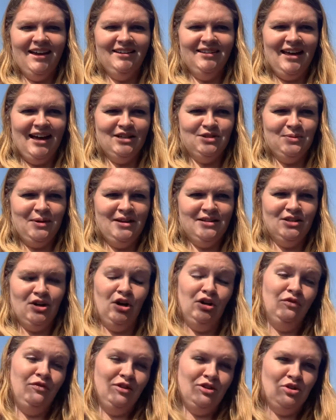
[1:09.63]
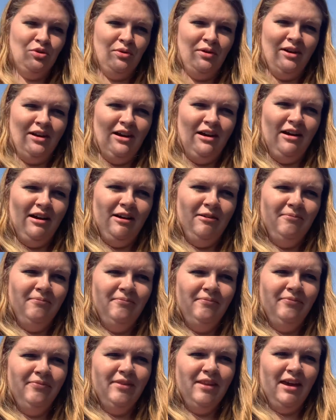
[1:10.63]
that's why it's called the Victorian
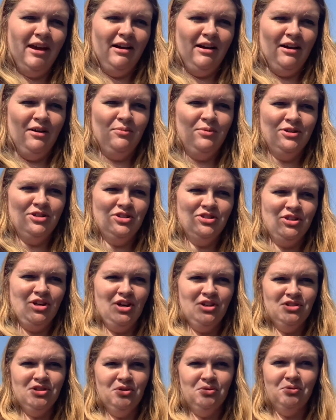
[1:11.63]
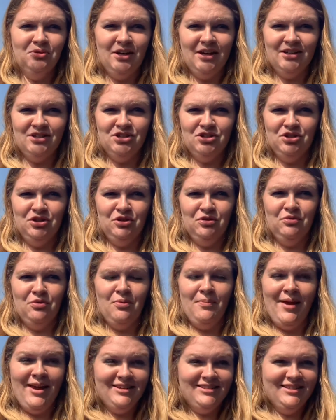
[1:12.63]
era, which is also linked to
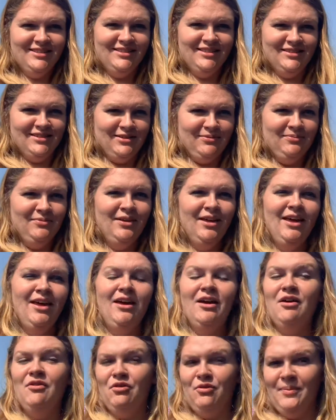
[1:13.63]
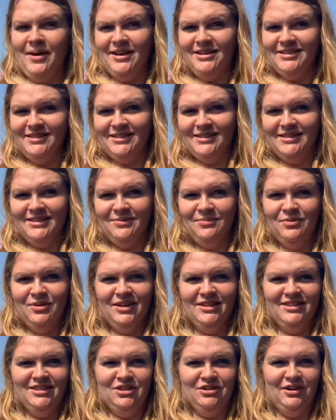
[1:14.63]
Romanticism. Romanticism
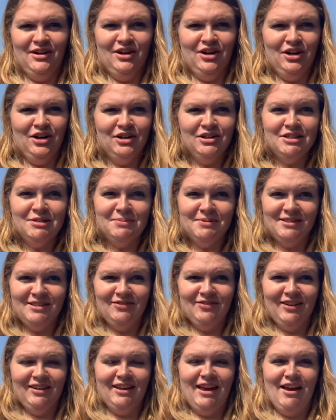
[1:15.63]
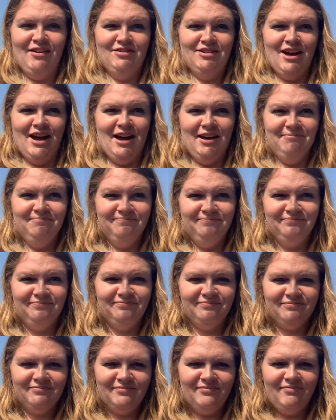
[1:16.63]
was during her specific lifetime.
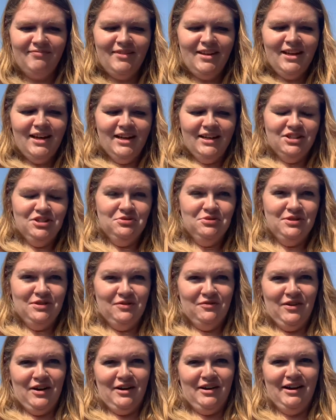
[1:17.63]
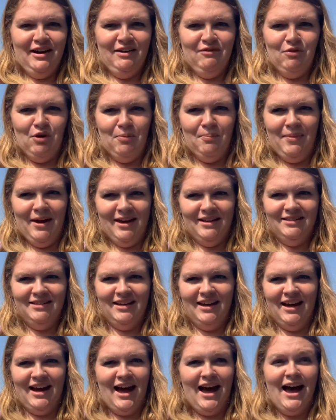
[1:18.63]
She was a very
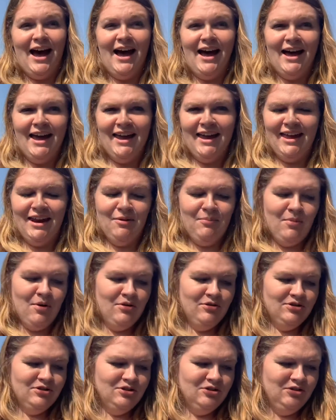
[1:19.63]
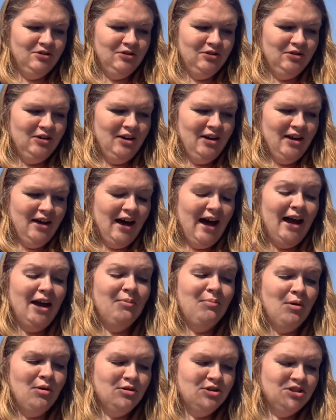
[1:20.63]
romantic, high
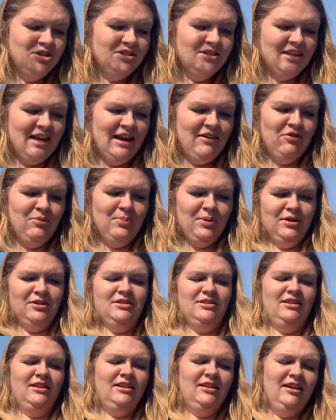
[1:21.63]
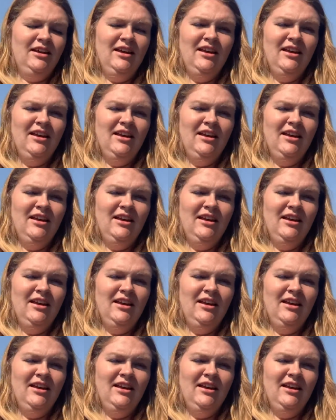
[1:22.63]
emotions kind of a person.